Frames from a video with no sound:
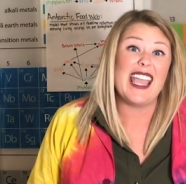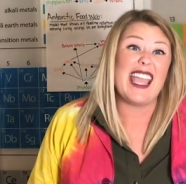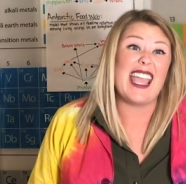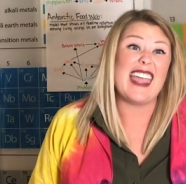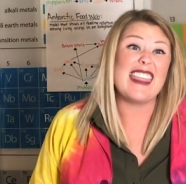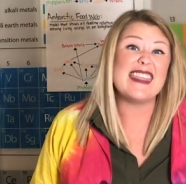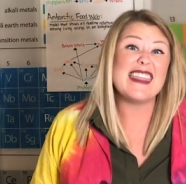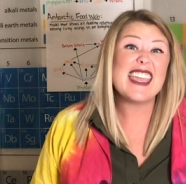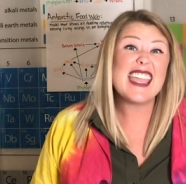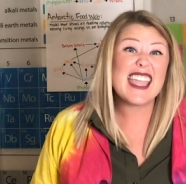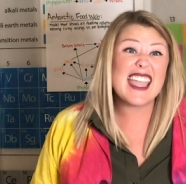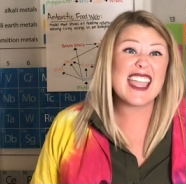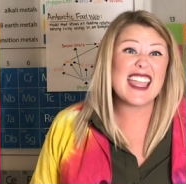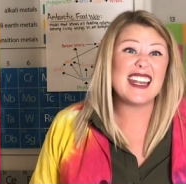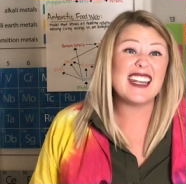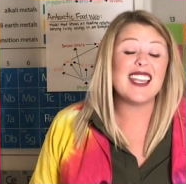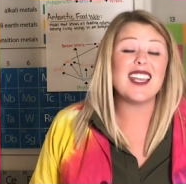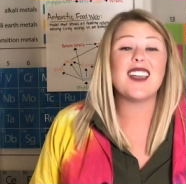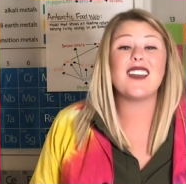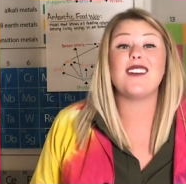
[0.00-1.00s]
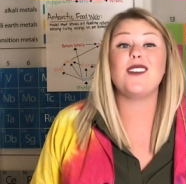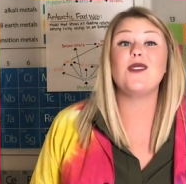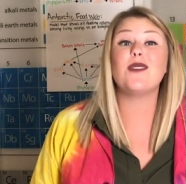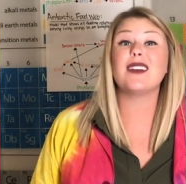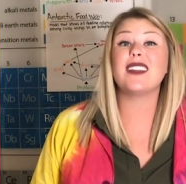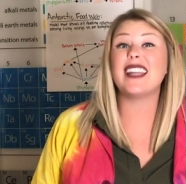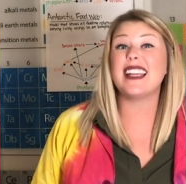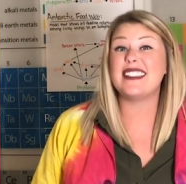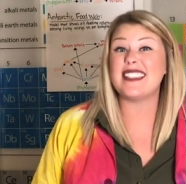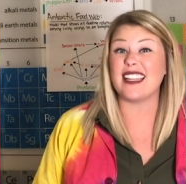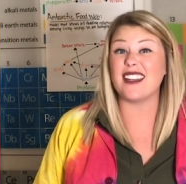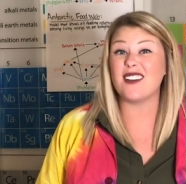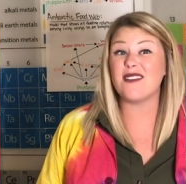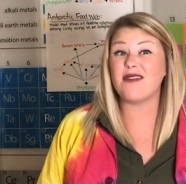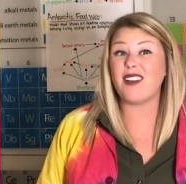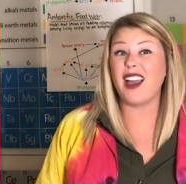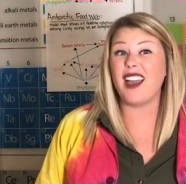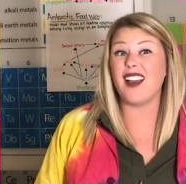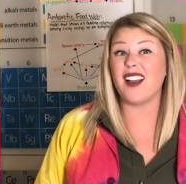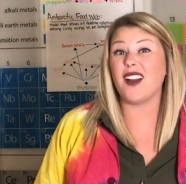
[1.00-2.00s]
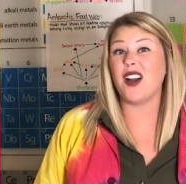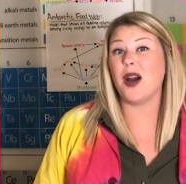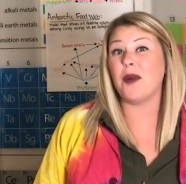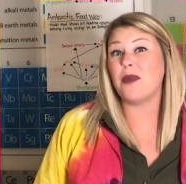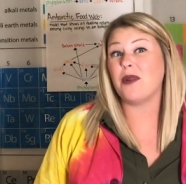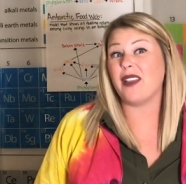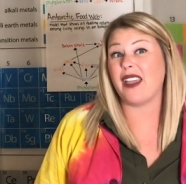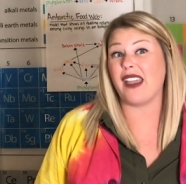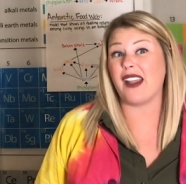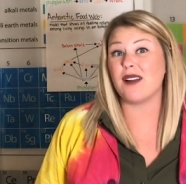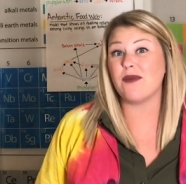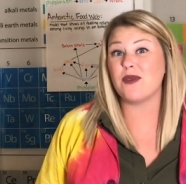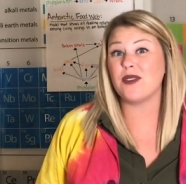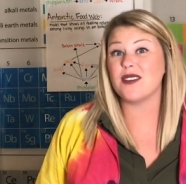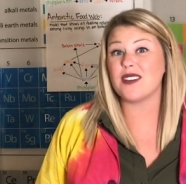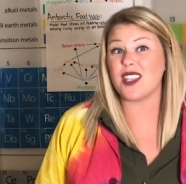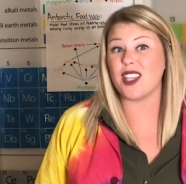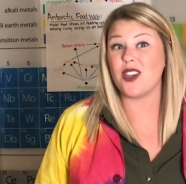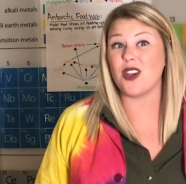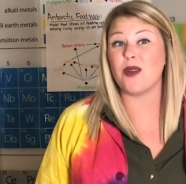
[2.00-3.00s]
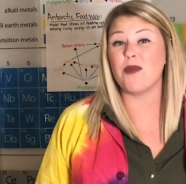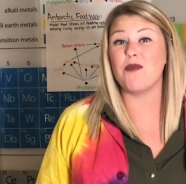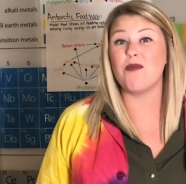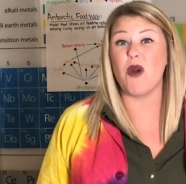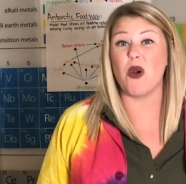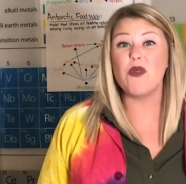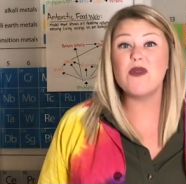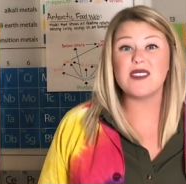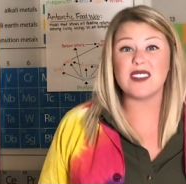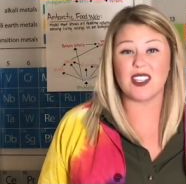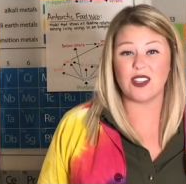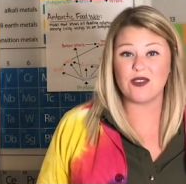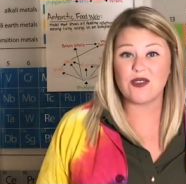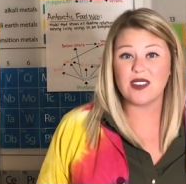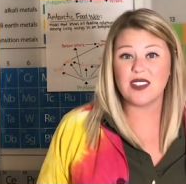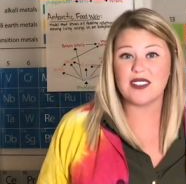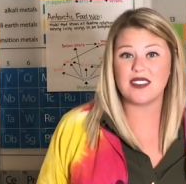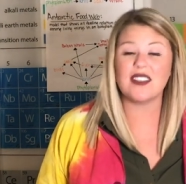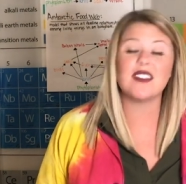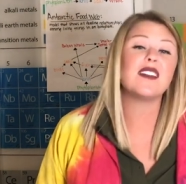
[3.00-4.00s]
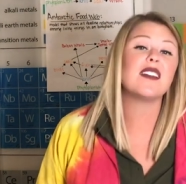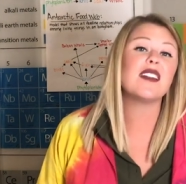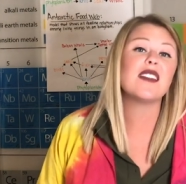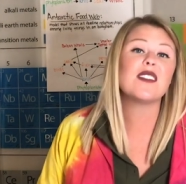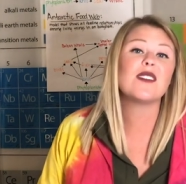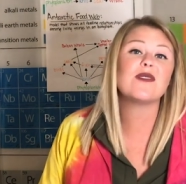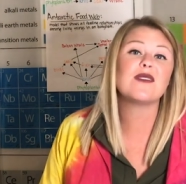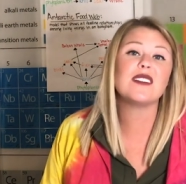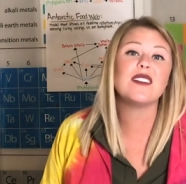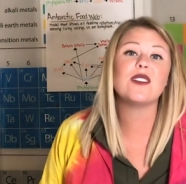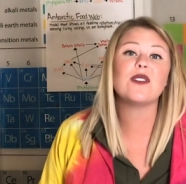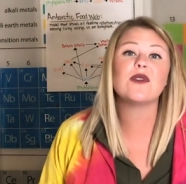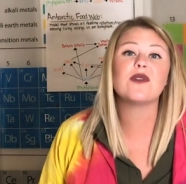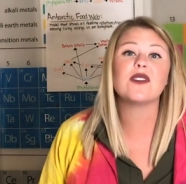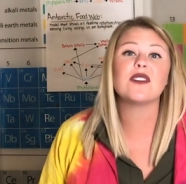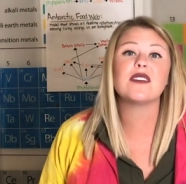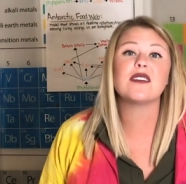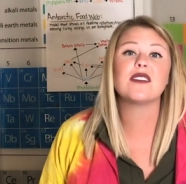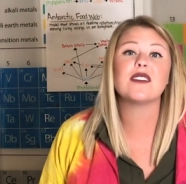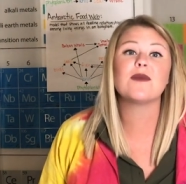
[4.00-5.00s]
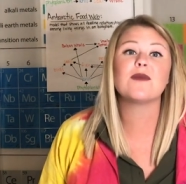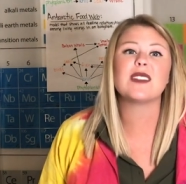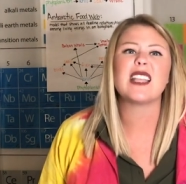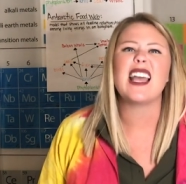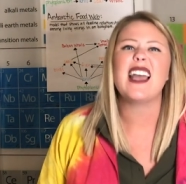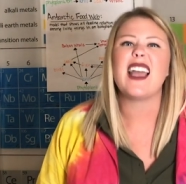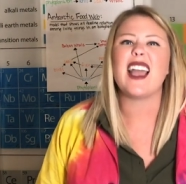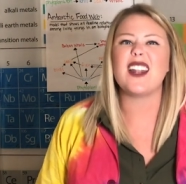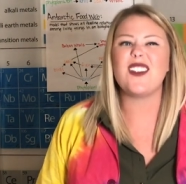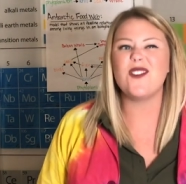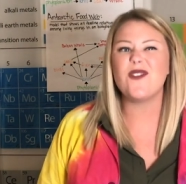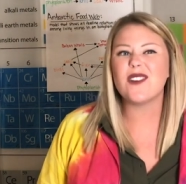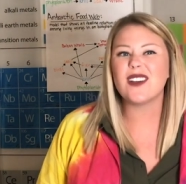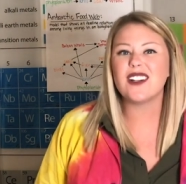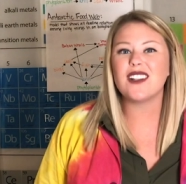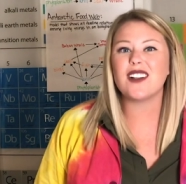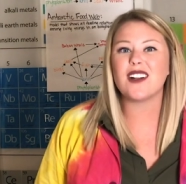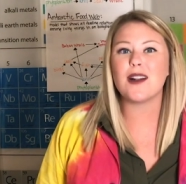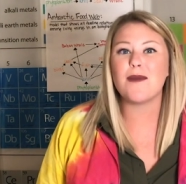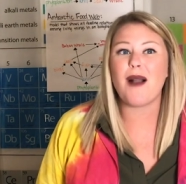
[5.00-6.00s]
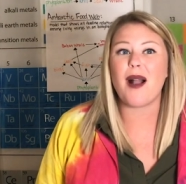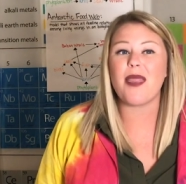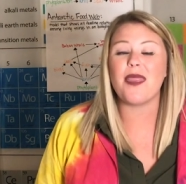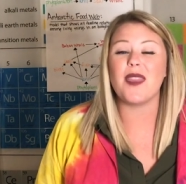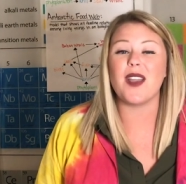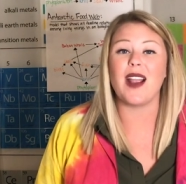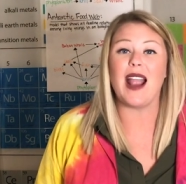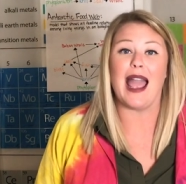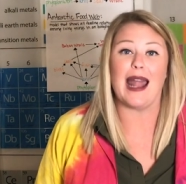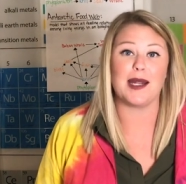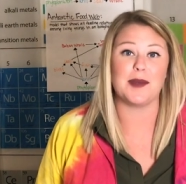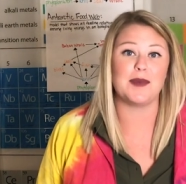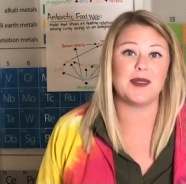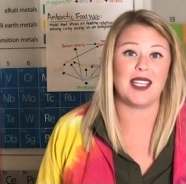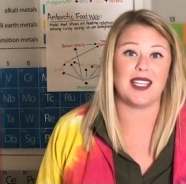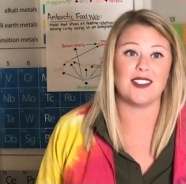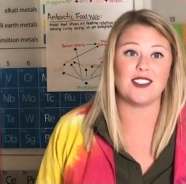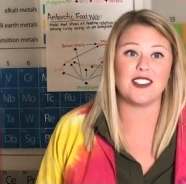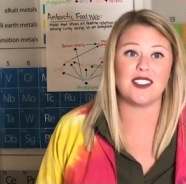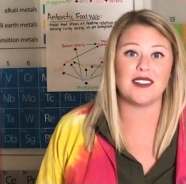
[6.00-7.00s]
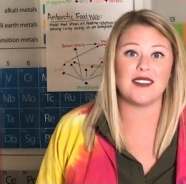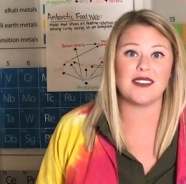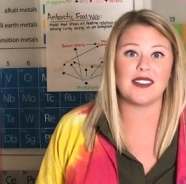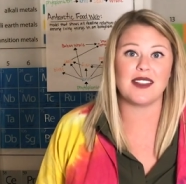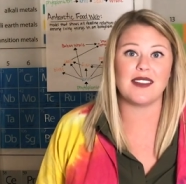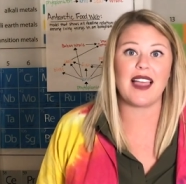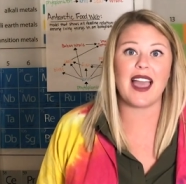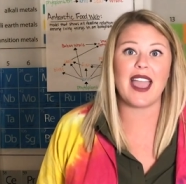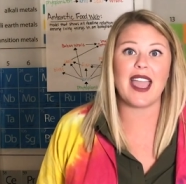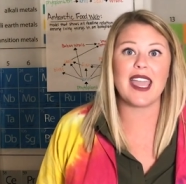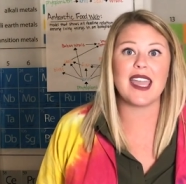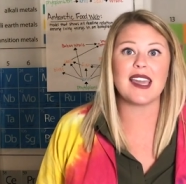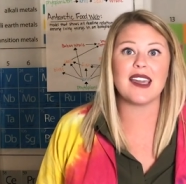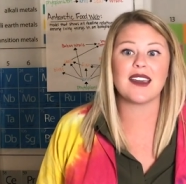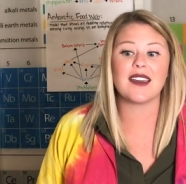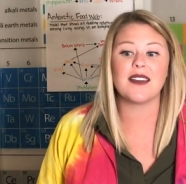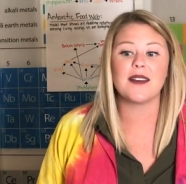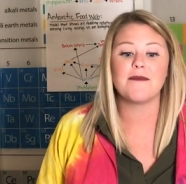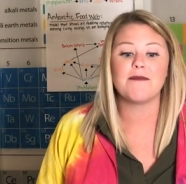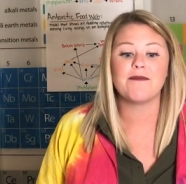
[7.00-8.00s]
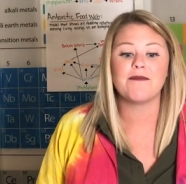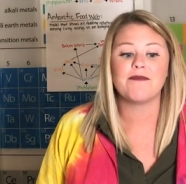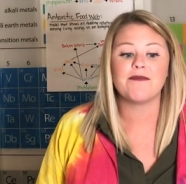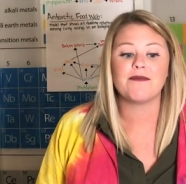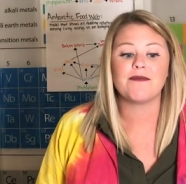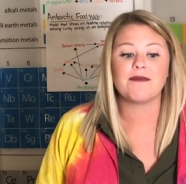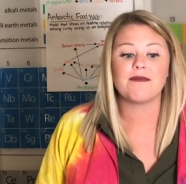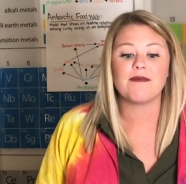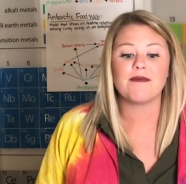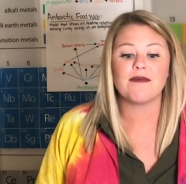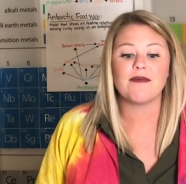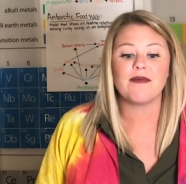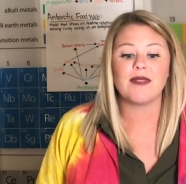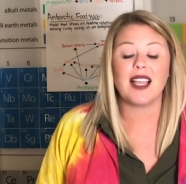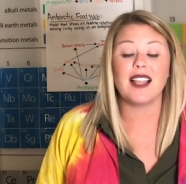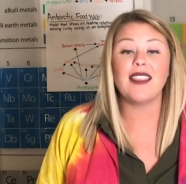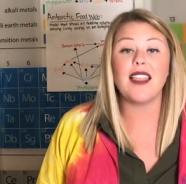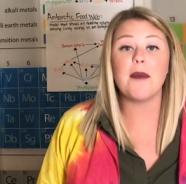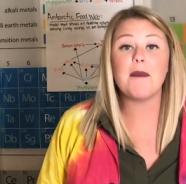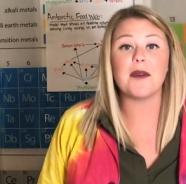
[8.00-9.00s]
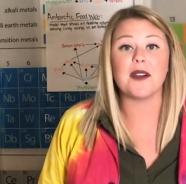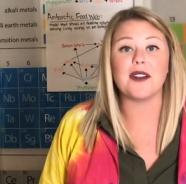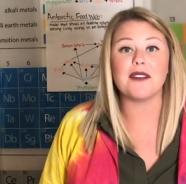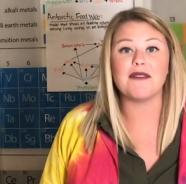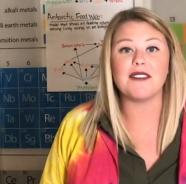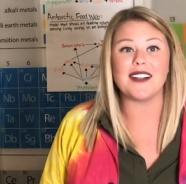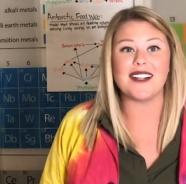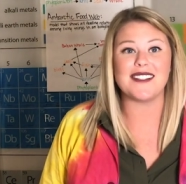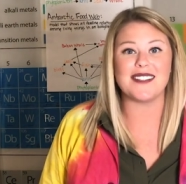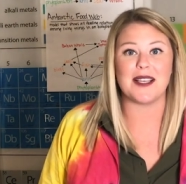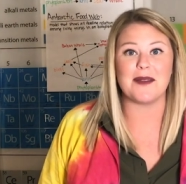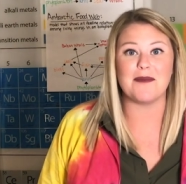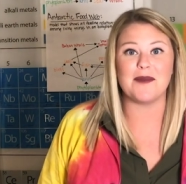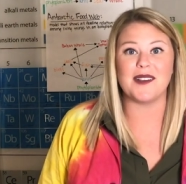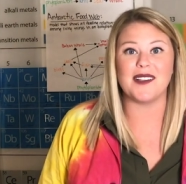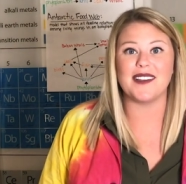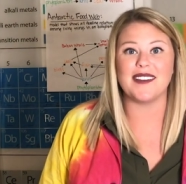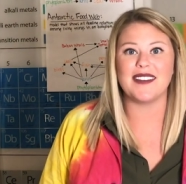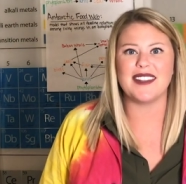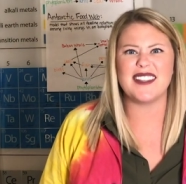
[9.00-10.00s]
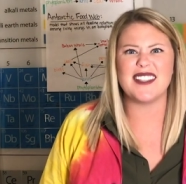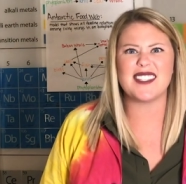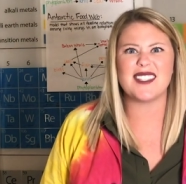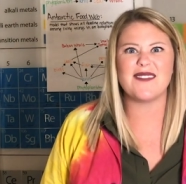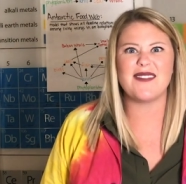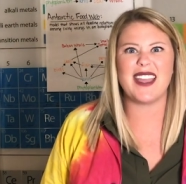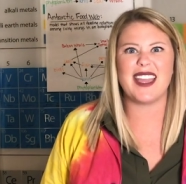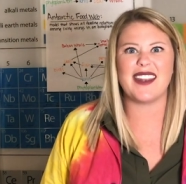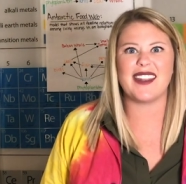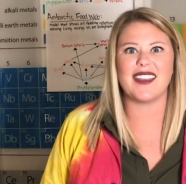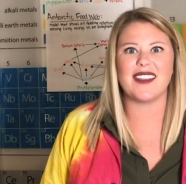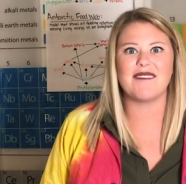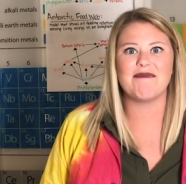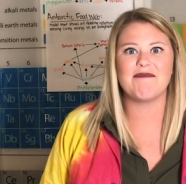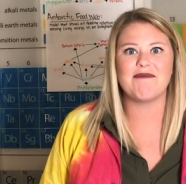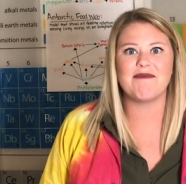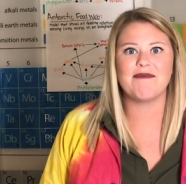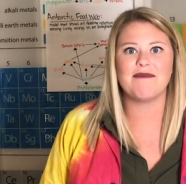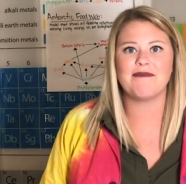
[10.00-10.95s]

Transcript: And then you can identify a couple animals that you're most interested in those ecosystems, and you can learn about their adaptations, like a leopard, for example, in the savanna,